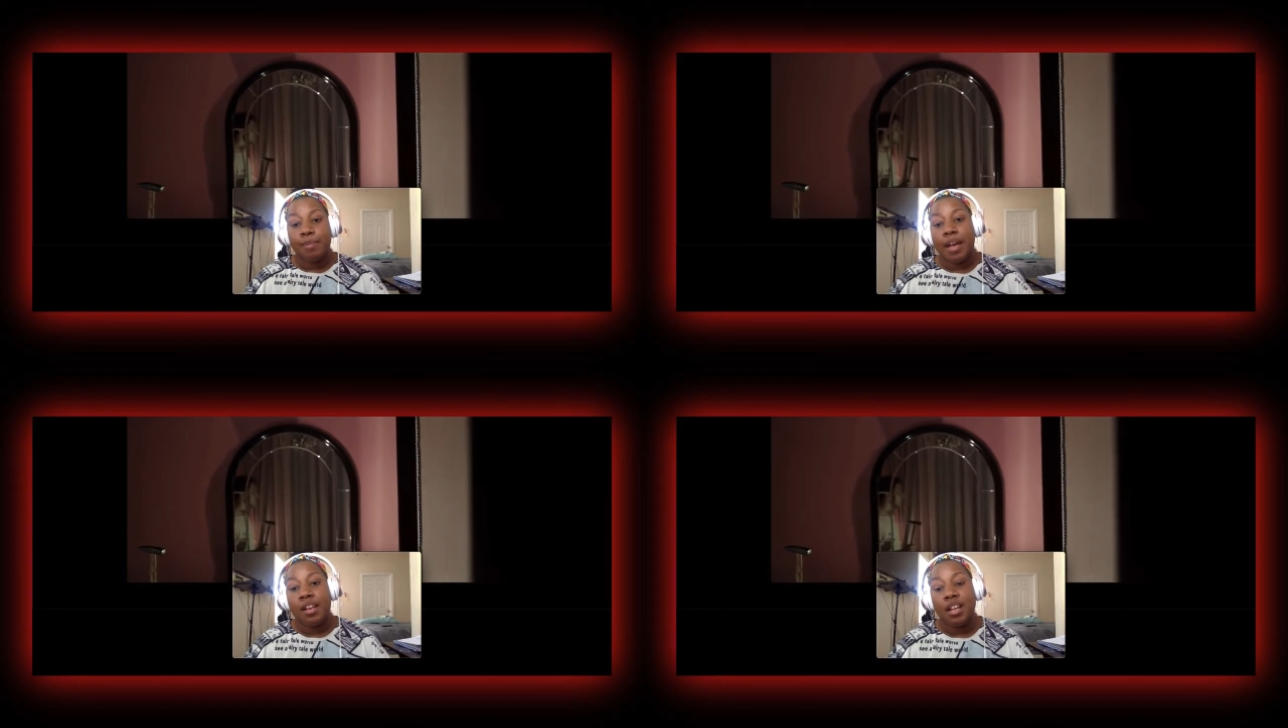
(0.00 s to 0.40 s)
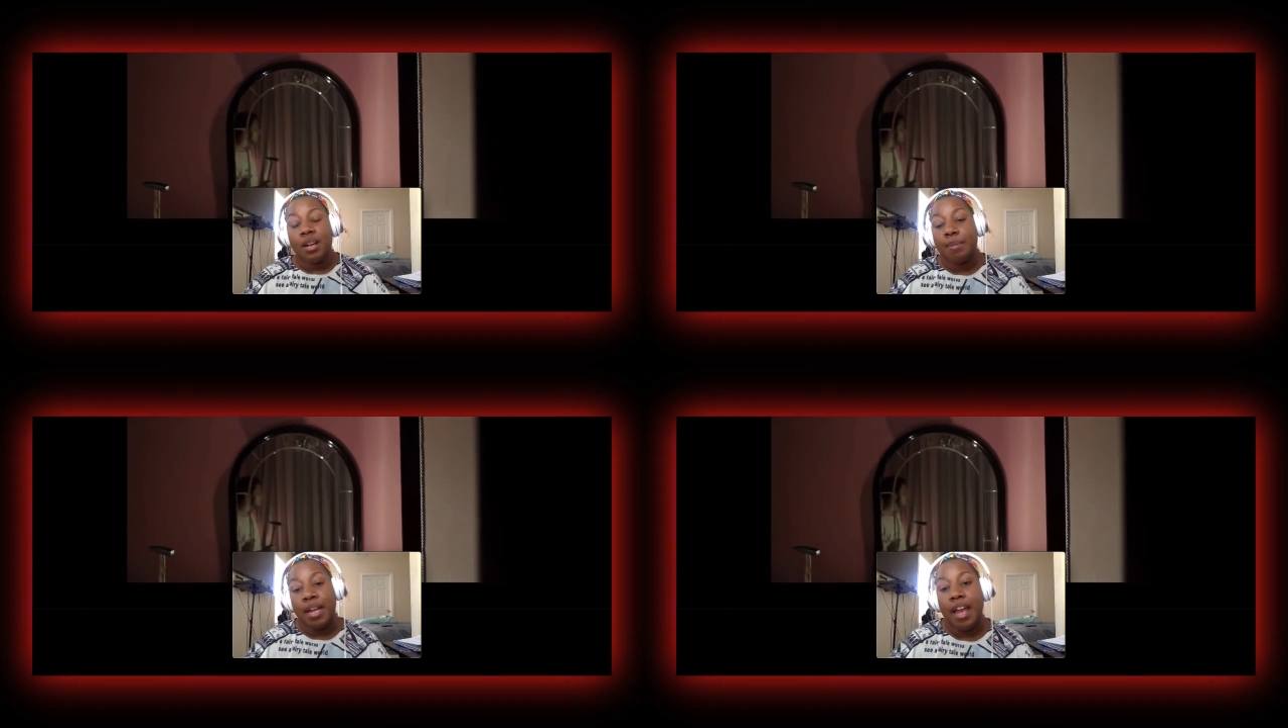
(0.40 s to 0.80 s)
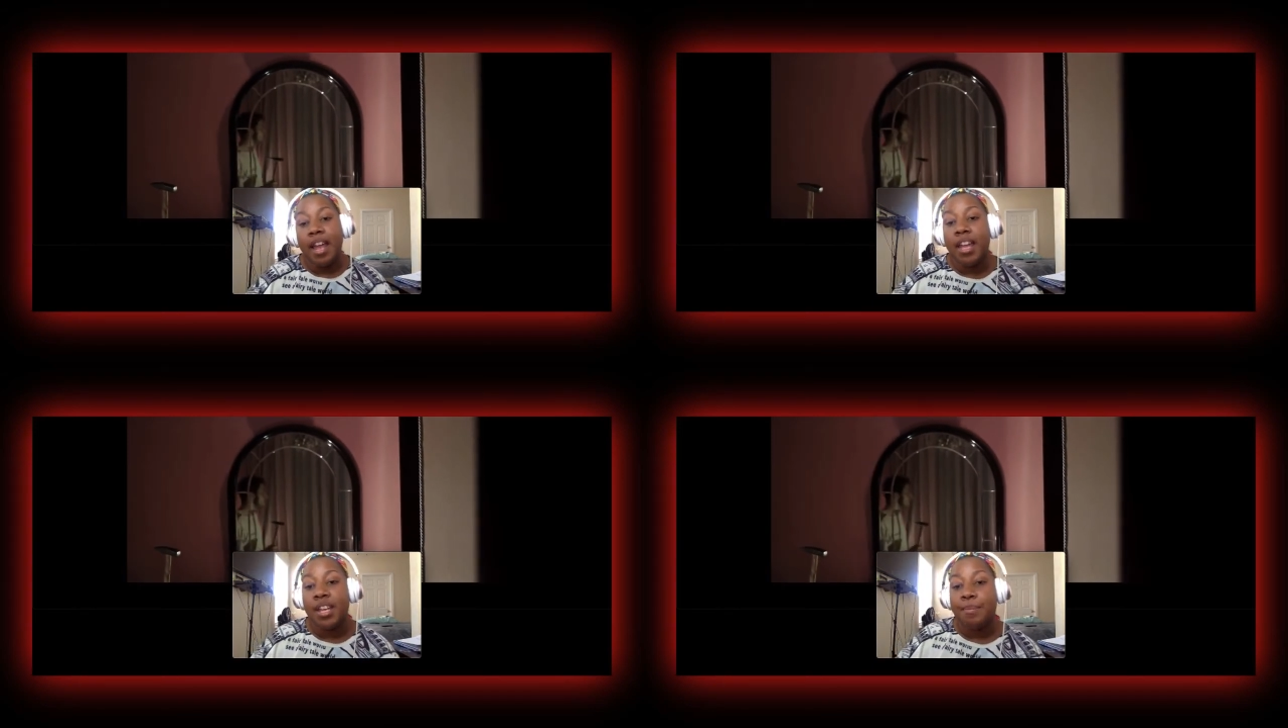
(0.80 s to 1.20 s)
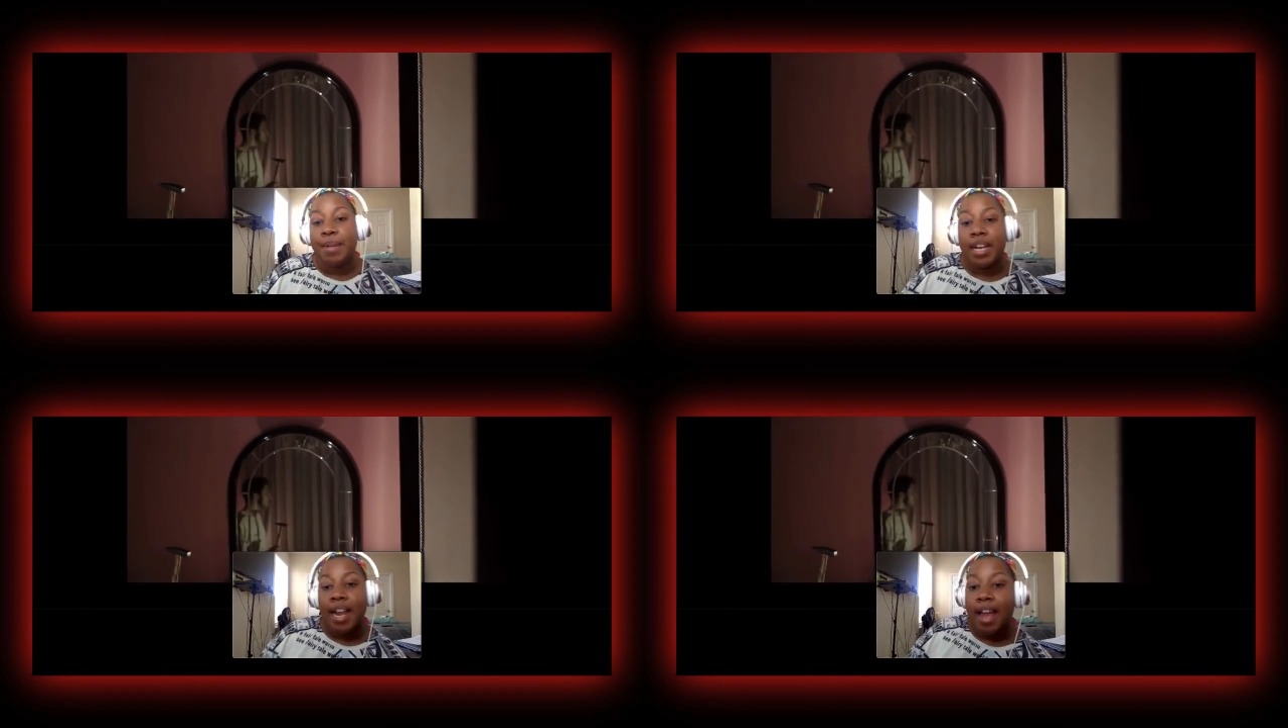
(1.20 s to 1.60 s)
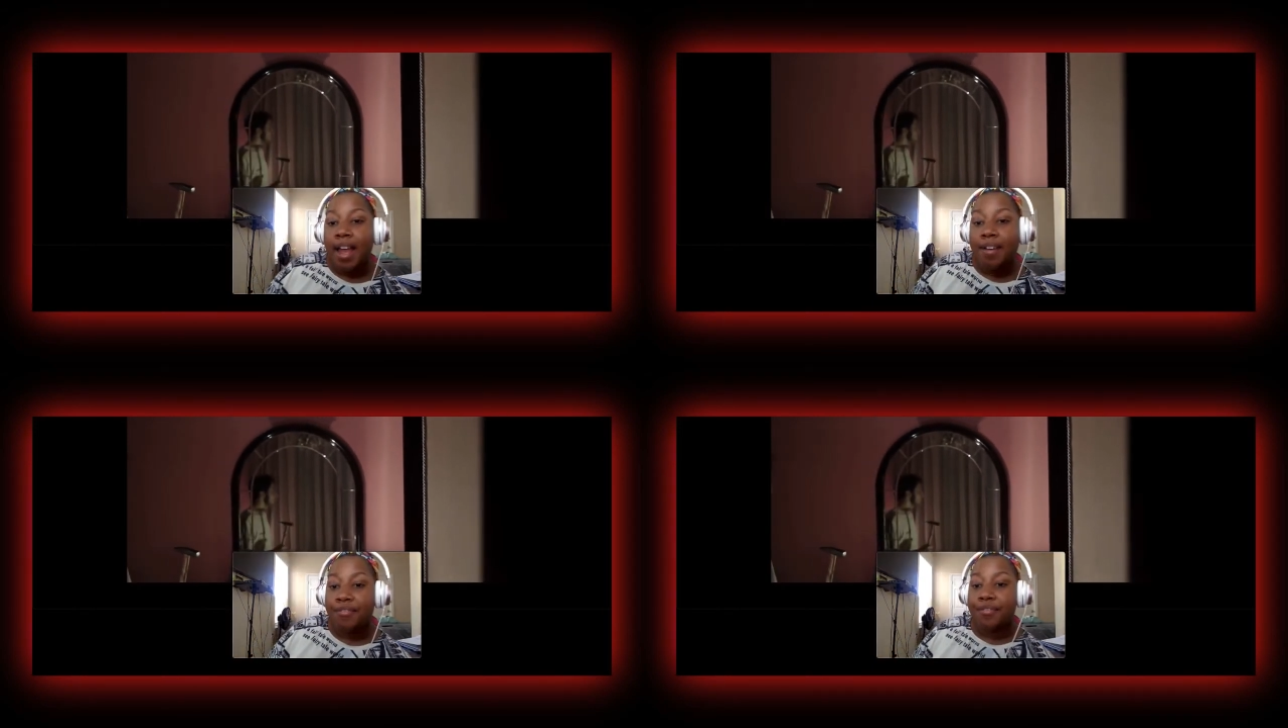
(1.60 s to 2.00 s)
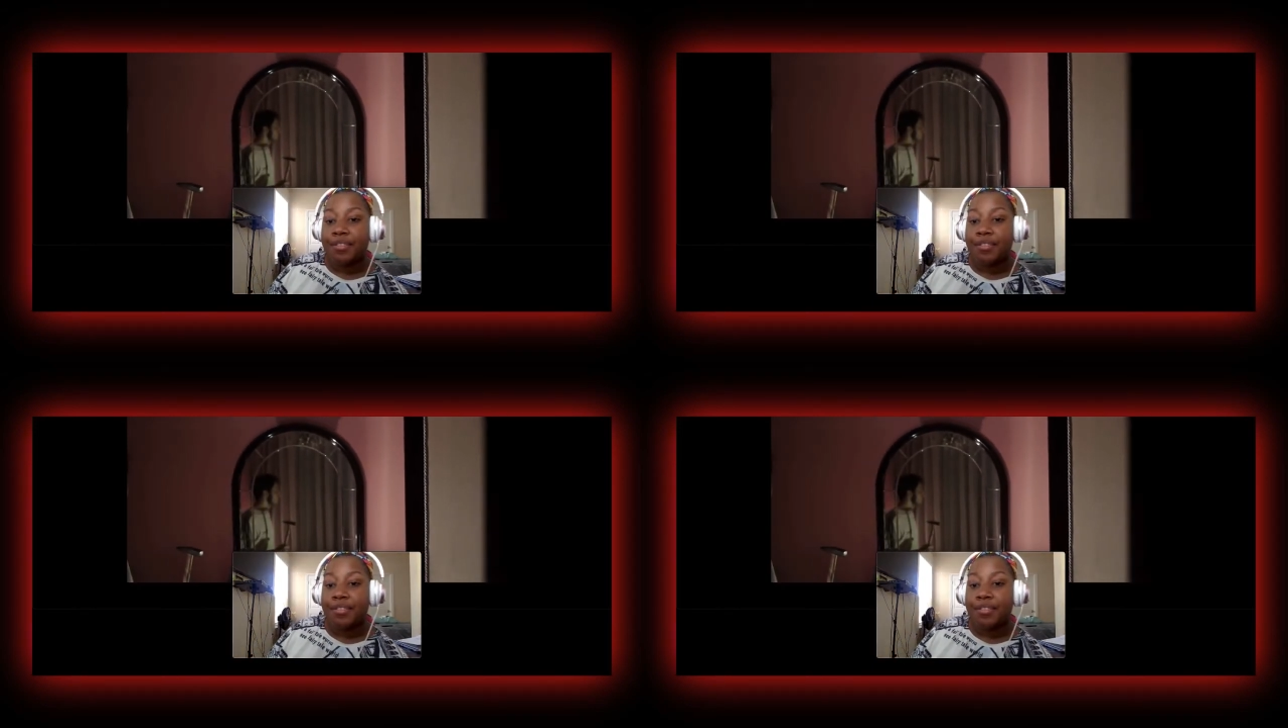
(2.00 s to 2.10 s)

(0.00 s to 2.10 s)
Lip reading: of bad luck, but hey, you'll be alive.